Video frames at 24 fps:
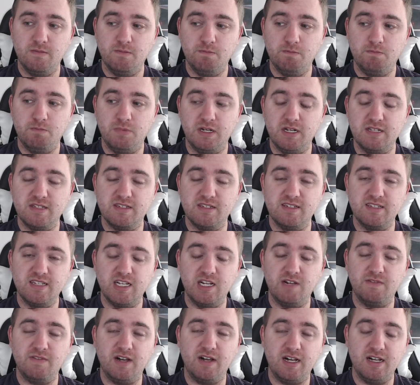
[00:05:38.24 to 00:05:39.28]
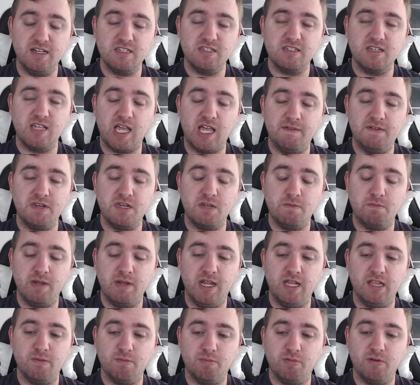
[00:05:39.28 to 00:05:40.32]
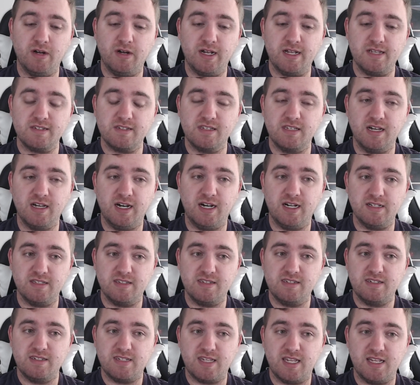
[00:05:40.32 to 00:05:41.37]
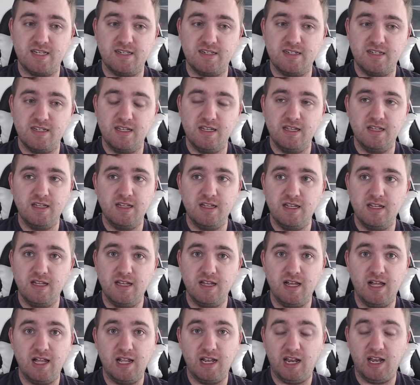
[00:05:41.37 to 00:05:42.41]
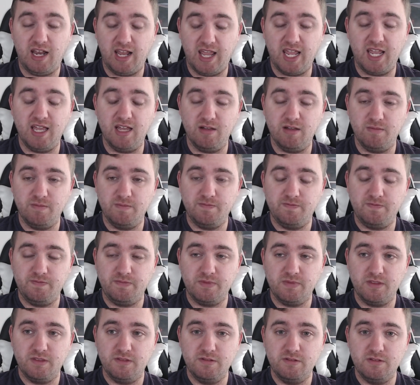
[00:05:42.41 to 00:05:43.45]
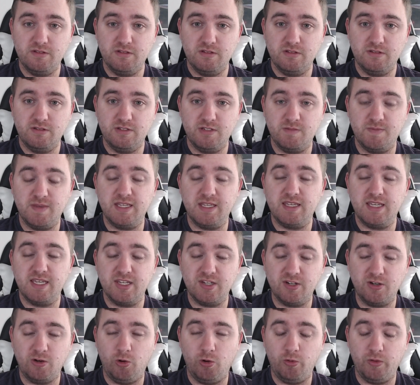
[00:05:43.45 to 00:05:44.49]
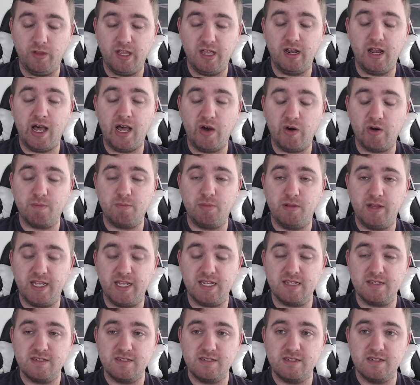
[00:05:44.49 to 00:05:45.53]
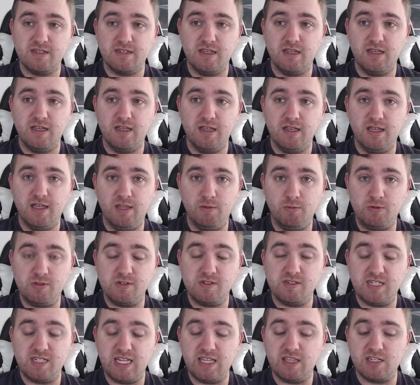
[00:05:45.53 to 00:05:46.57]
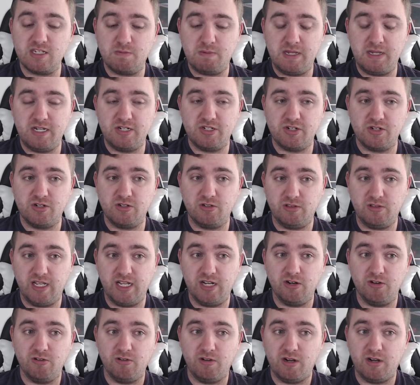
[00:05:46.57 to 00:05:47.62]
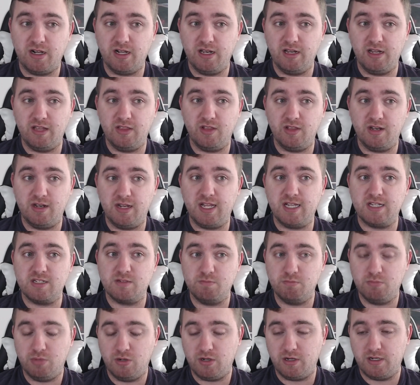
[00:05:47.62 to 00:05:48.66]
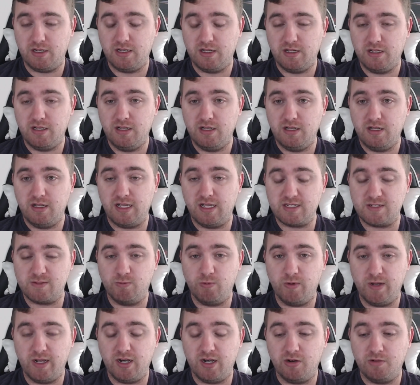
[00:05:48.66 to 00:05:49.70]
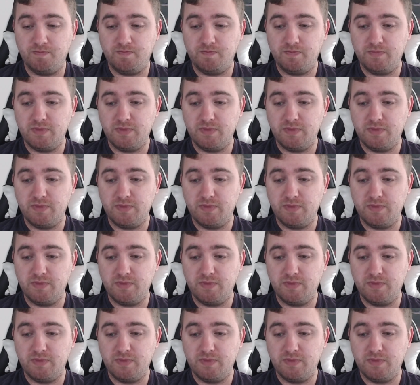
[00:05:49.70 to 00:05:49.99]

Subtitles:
But instead of us having to pay the price, God sent a lamb to be killed in our place. And we'll see this picture later on in the next book as well,